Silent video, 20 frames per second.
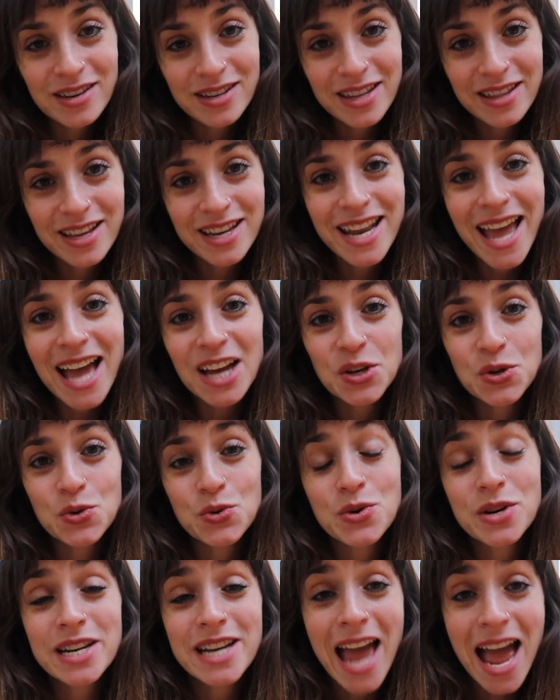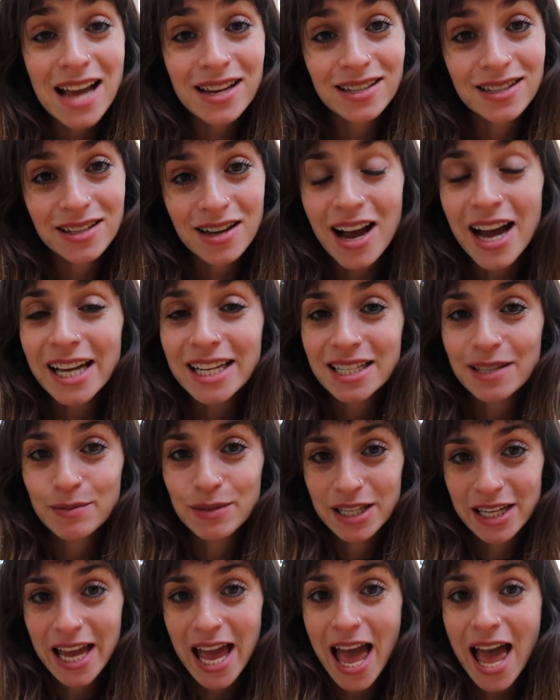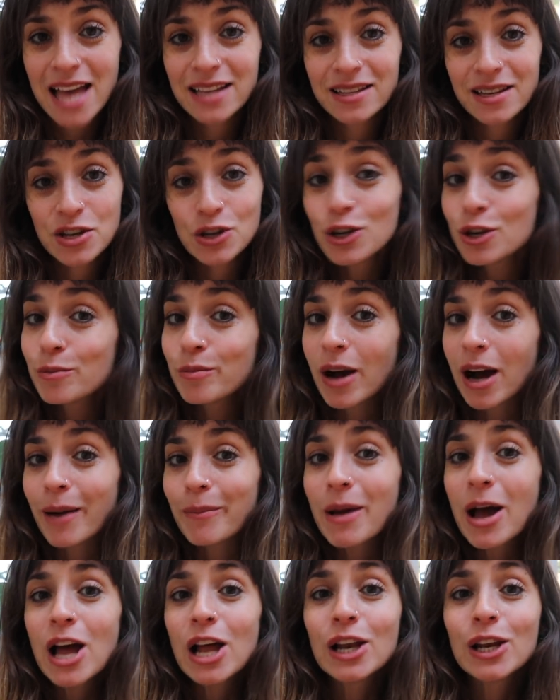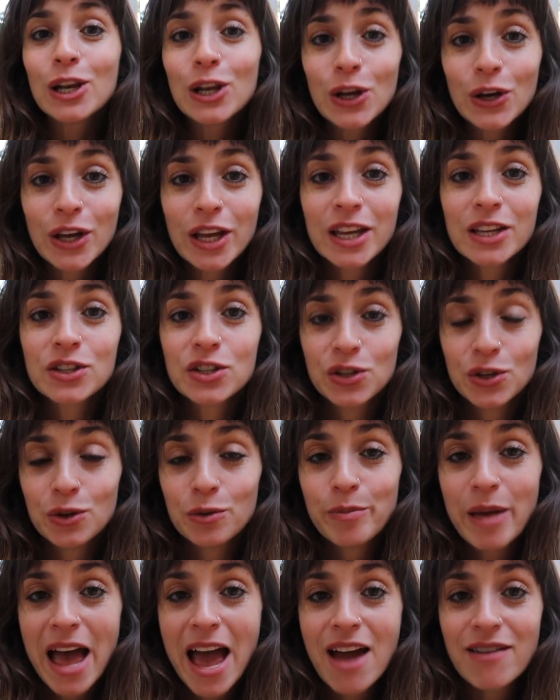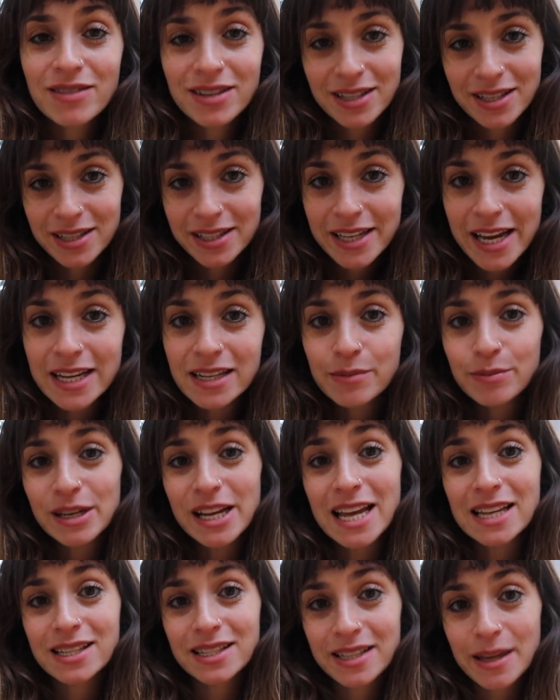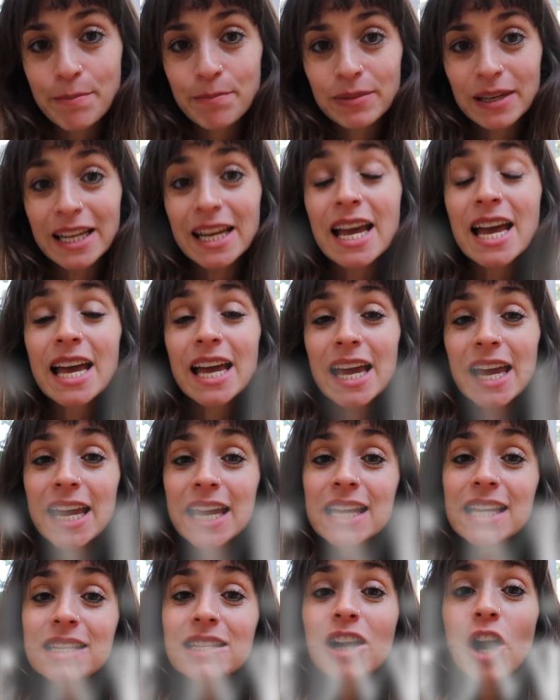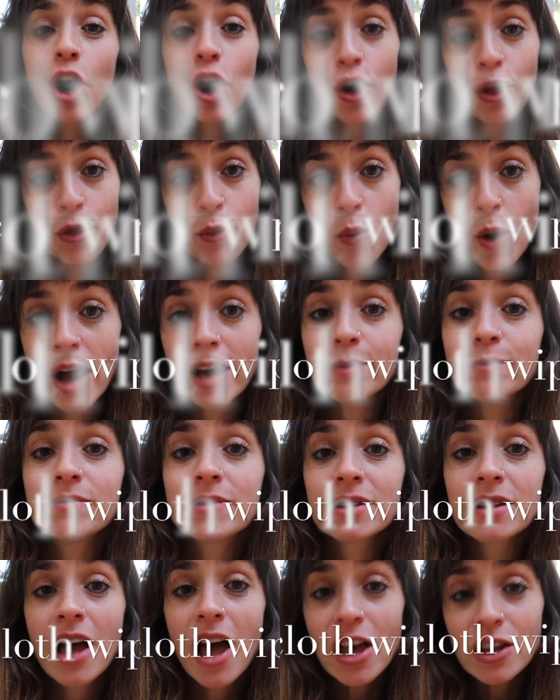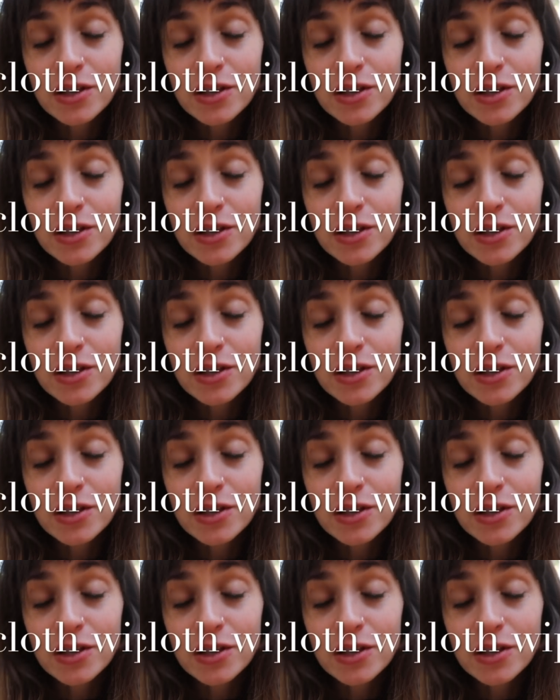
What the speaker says: The natural next item to get as a new mum looking to parent sustainably and simply is cloth wipes.